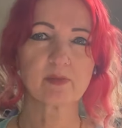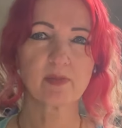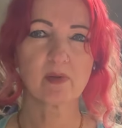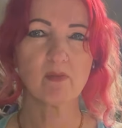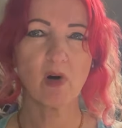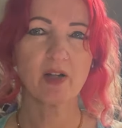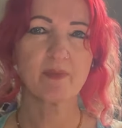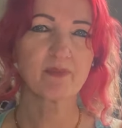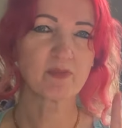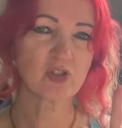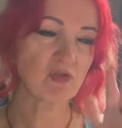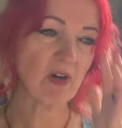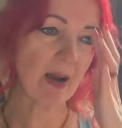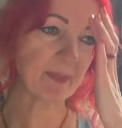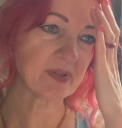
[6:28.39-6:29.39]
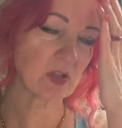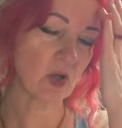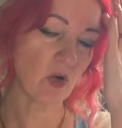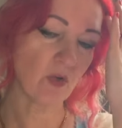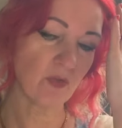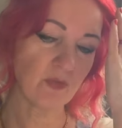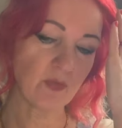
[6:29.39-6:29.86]
but my scraps
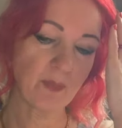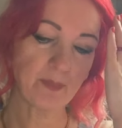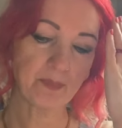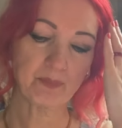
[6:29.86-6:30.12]
of